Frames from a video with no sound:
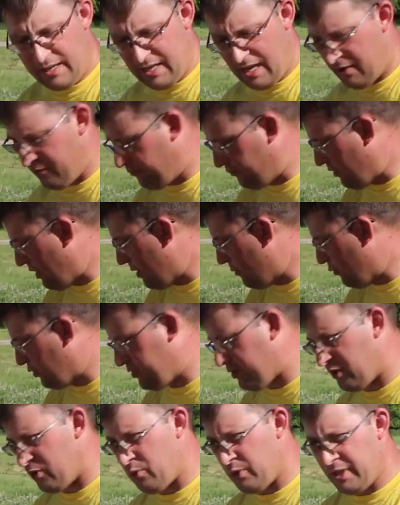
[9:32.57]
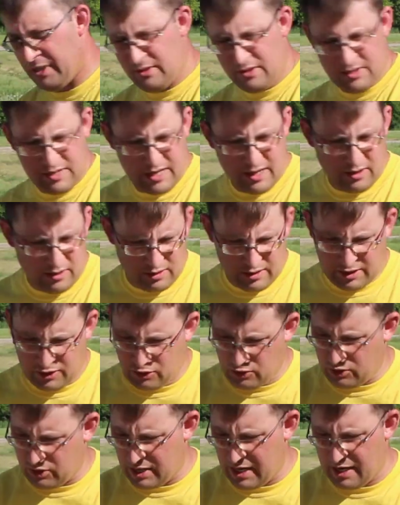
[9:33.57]
that frame with the queen cell and
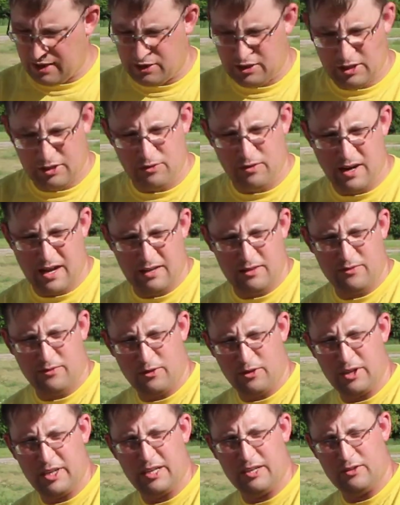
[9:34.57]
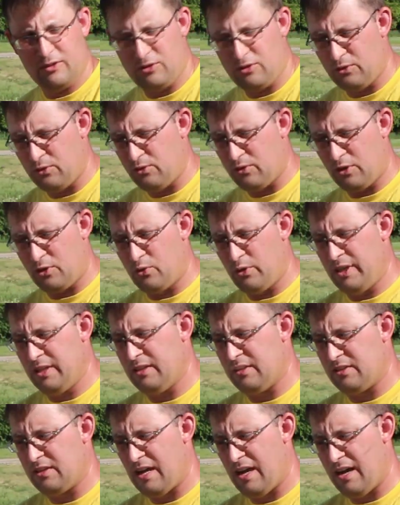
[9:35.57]
you could actually transfer it into a
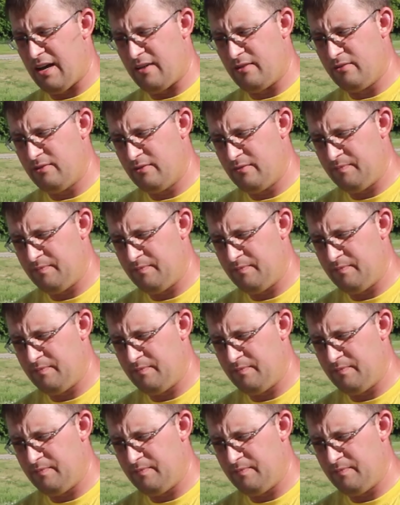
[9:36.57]
queenless hive,